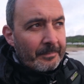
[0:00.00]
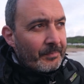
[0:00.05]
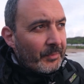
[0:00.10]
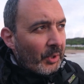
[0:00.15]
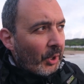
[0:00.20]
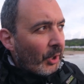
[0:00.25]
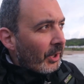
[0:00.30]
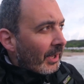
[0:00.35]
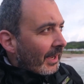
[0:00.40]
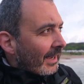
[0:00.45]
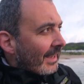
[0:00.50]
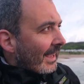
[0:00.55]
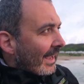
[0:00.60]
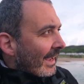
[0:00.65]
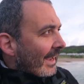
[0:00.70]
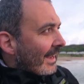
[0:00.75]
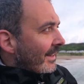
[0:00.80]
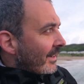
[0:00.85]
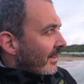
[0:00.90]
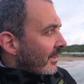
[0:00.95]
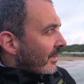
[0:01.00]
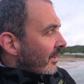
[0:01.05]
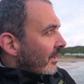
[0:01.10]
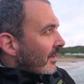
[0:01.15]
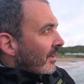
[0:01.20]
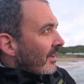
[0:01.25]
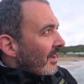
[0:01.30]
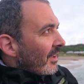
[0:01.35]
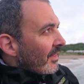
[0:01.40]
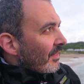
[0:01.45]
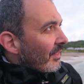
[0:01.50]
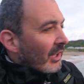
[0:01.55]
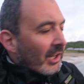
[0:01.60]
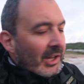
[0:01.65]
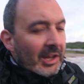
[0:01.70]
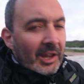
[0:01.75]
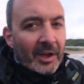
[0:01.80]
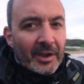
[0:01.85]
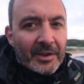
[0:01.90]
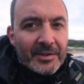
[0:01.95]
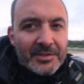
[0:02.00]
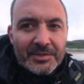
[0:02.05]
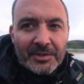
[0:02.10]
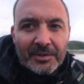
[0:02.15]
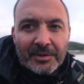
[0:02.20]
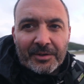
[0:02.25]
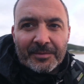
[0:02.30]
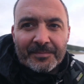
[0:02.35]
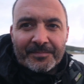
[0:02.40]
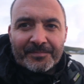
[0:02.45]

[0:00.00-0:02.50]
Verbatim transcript: Now again, the clouds are,